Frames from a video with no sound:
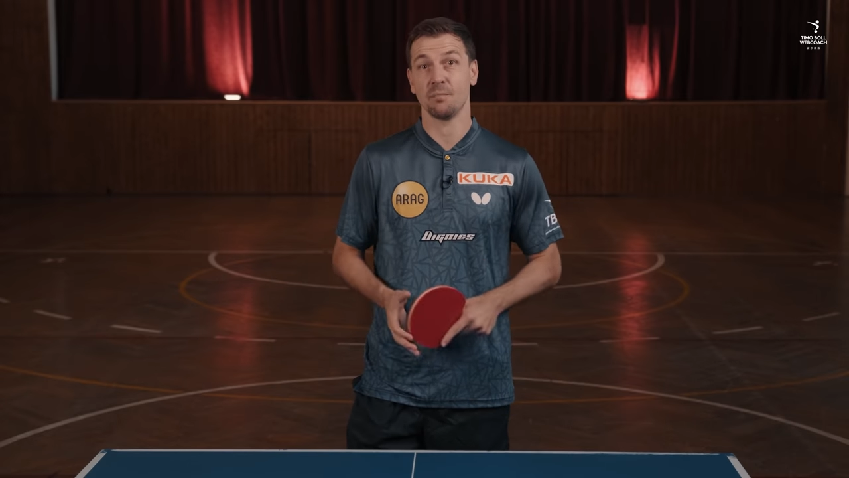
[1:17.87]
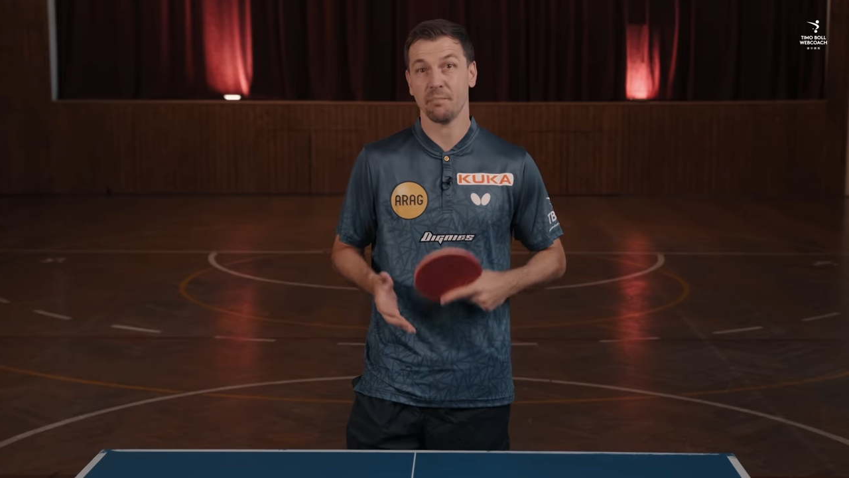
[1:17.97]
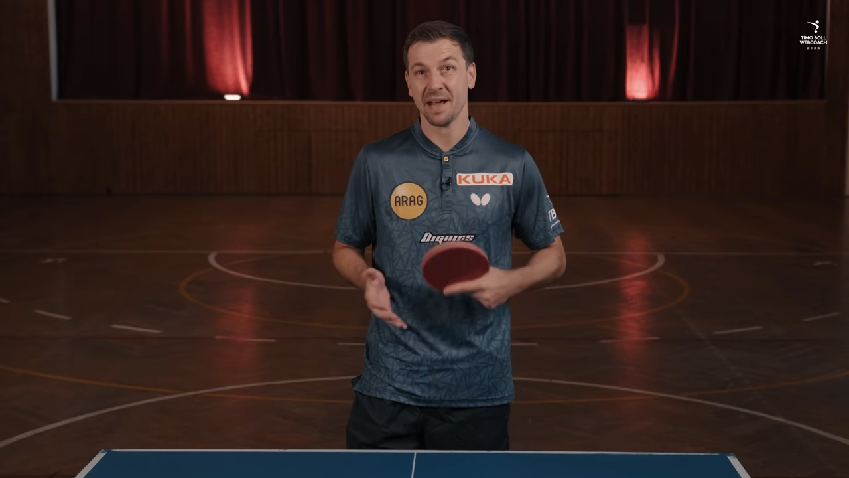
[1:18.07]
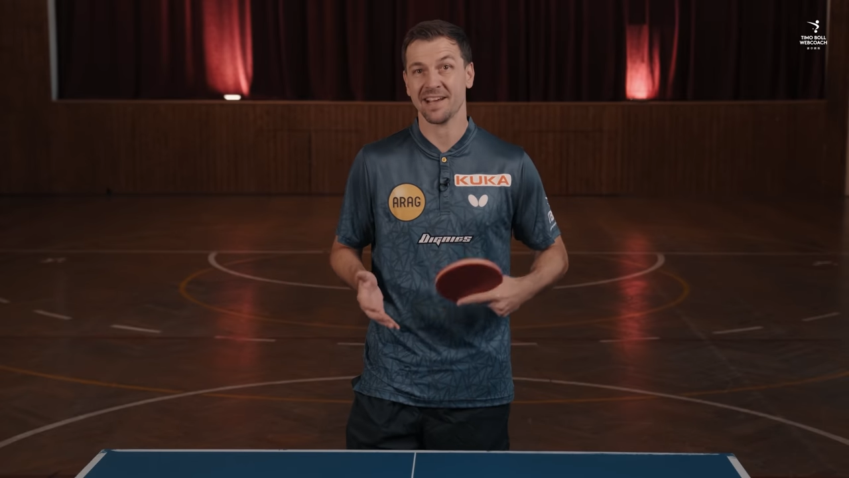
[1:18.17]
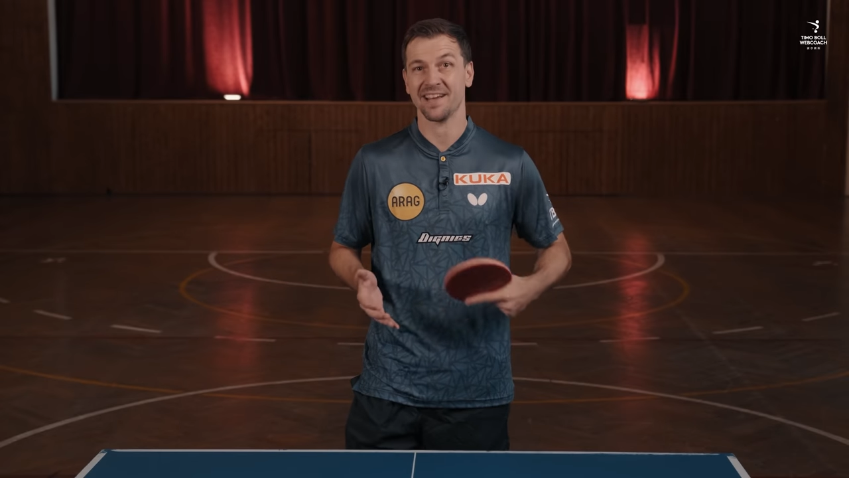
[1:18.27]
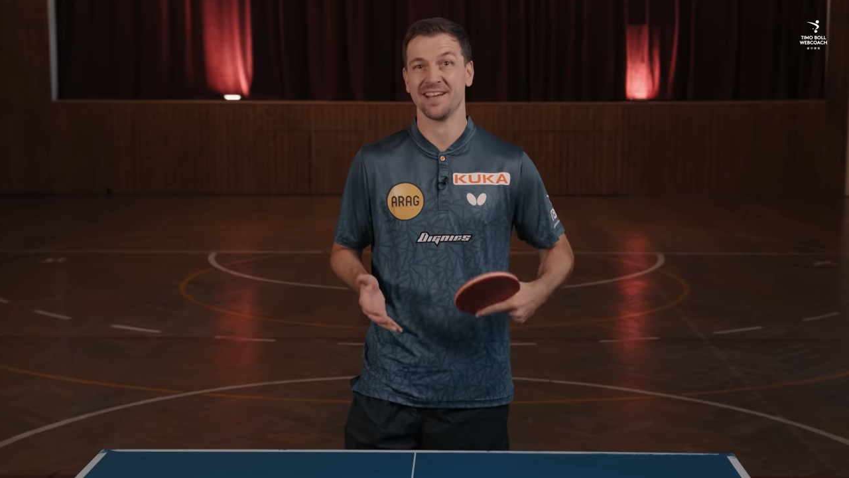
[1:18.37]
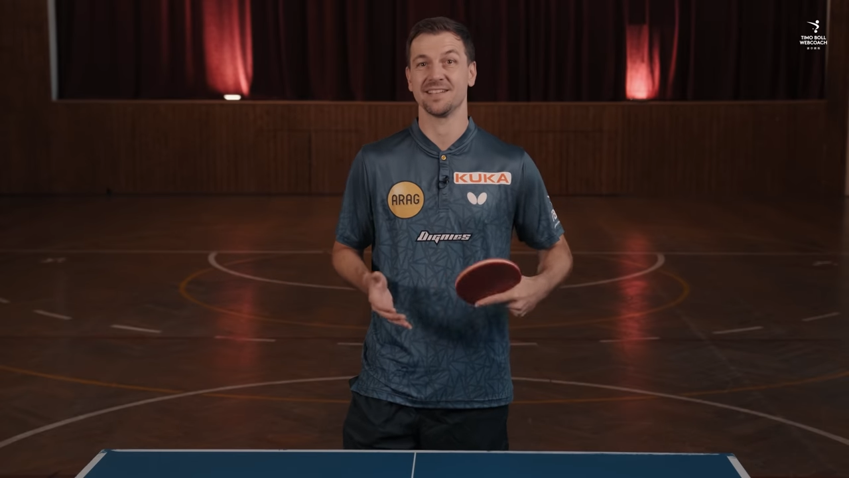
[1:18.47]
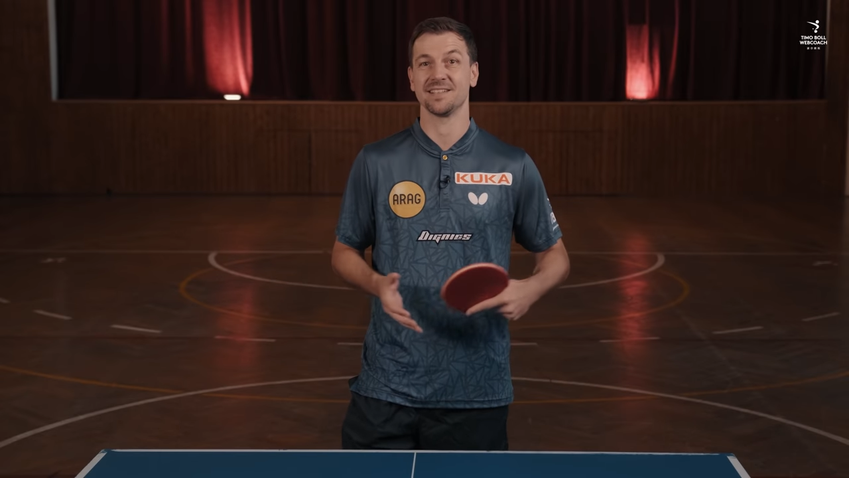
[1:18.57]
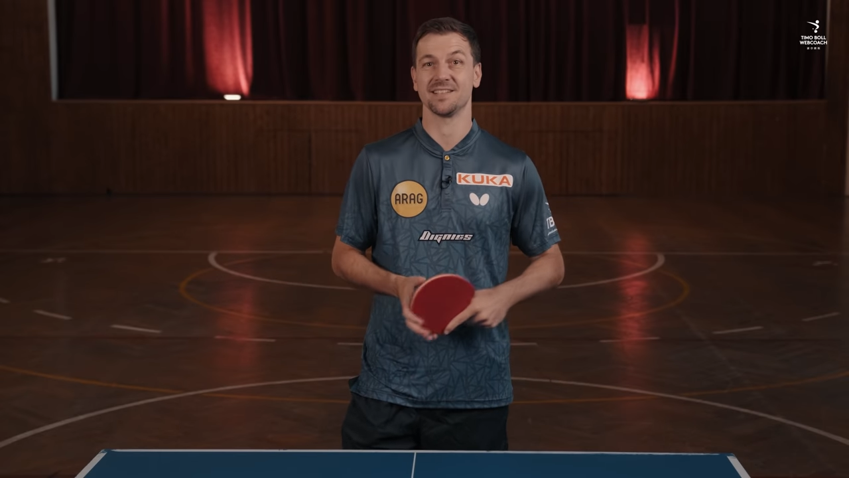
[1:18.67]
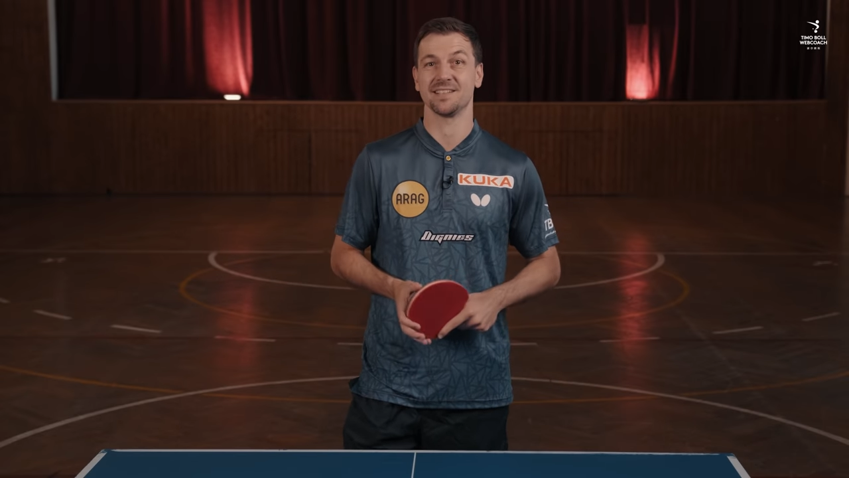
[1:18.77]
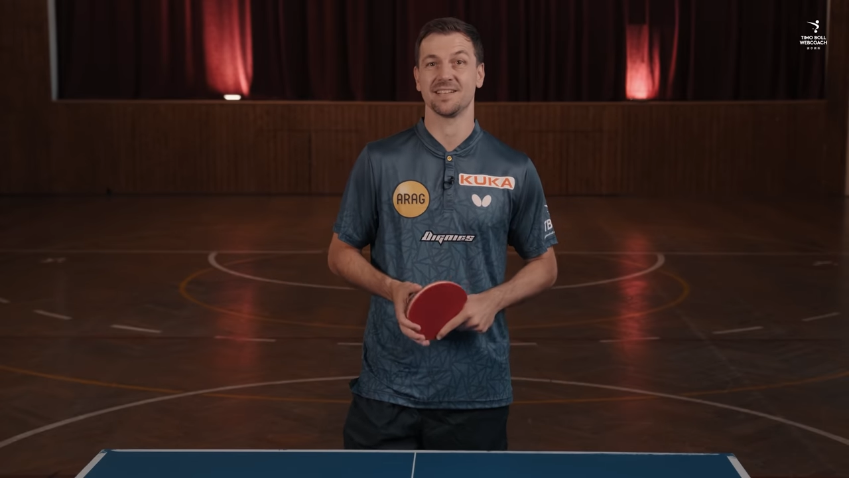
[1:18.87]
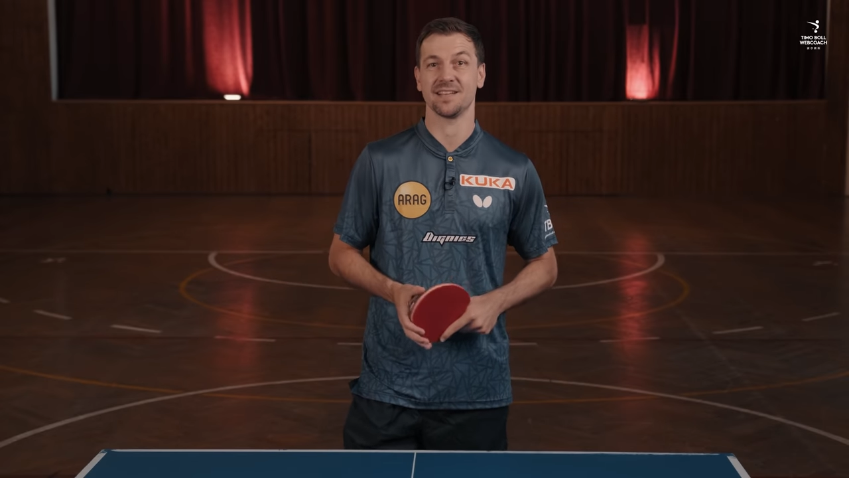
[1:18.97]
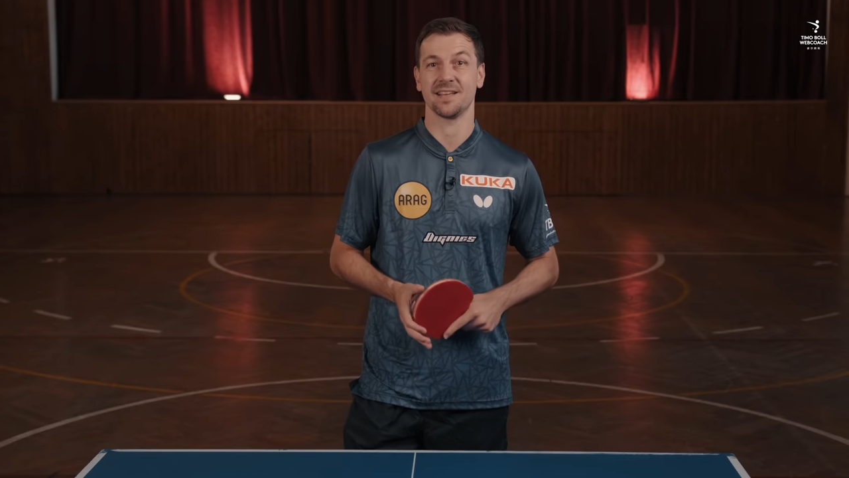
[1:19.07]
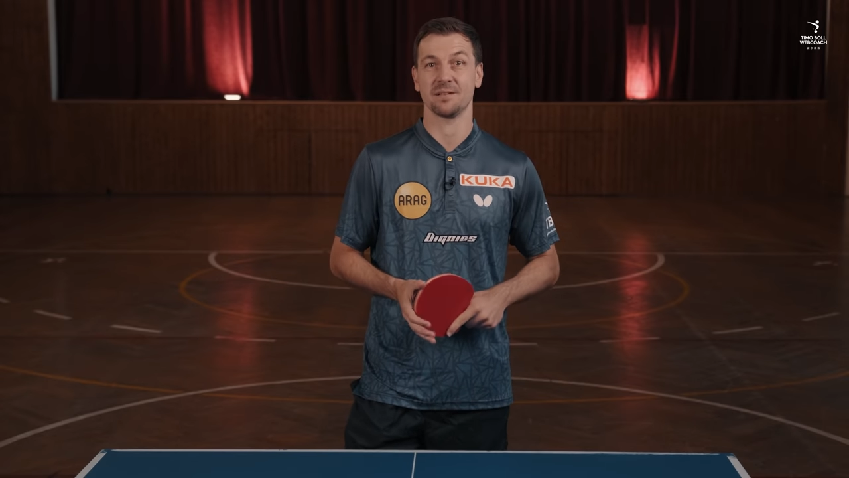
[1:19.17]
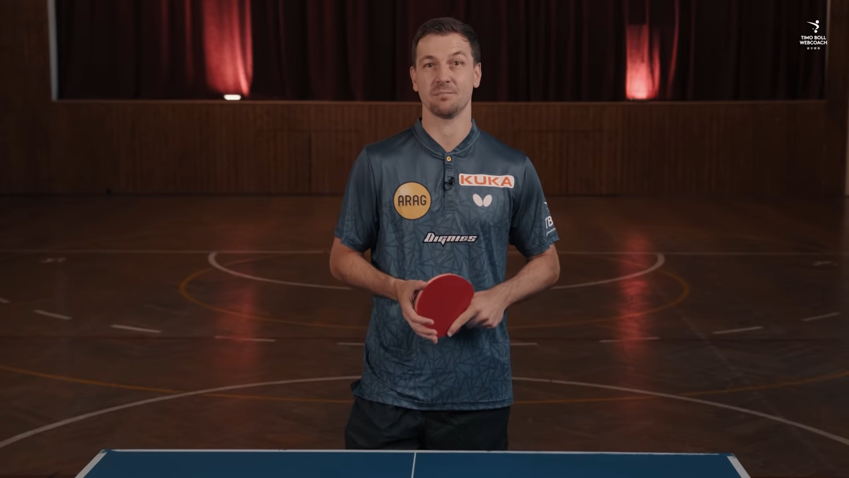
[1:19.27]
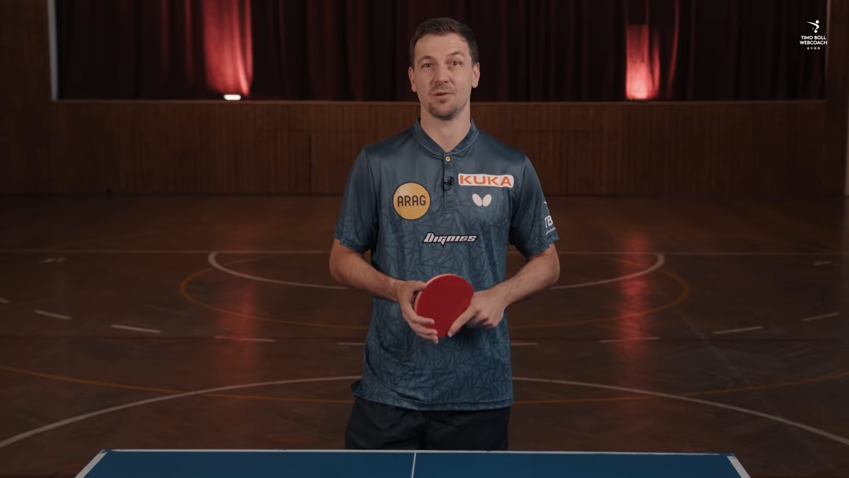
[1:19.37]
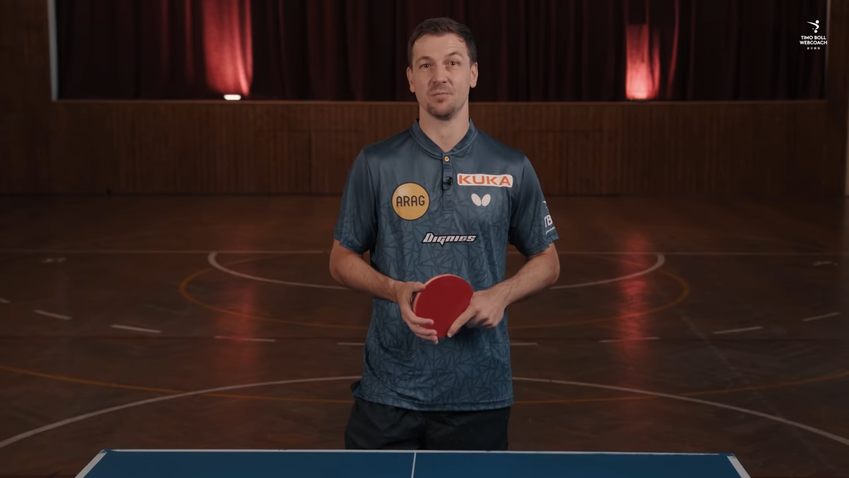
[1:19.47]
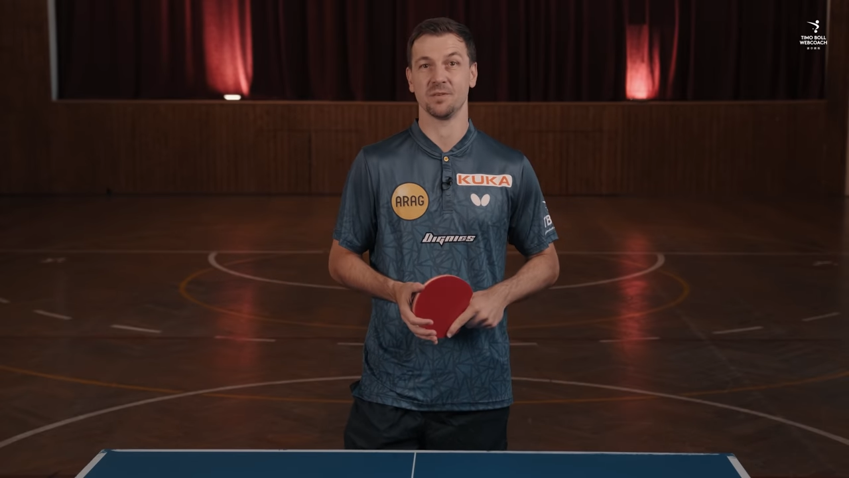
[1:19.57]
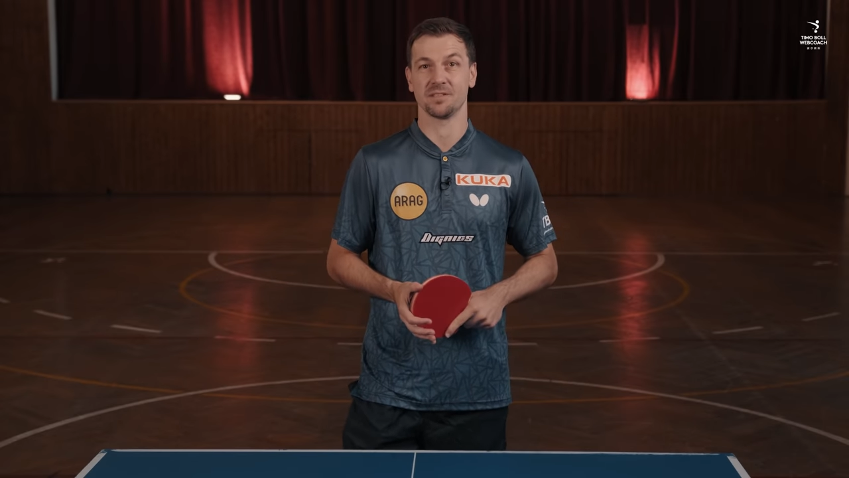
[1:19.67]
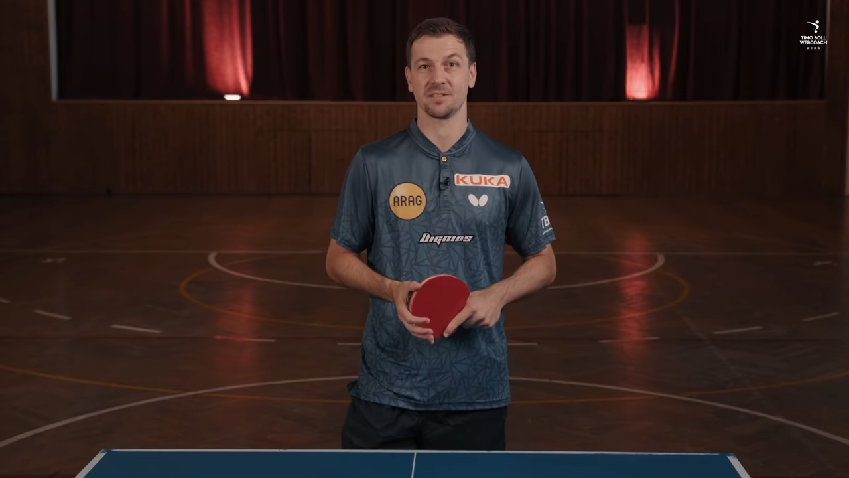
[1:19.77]
backhanded at that
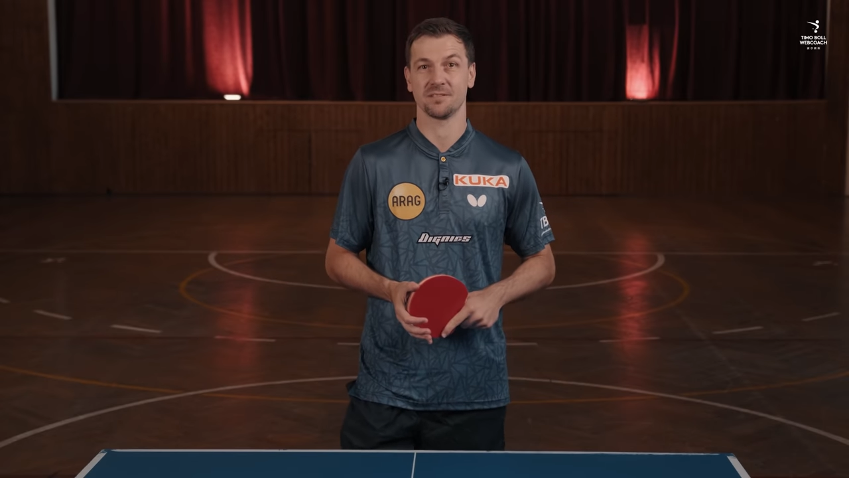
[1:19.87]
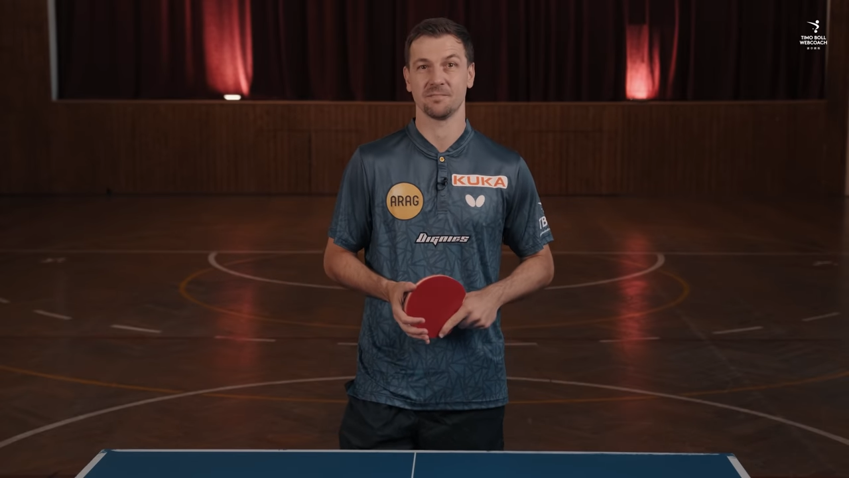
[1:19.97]
moment.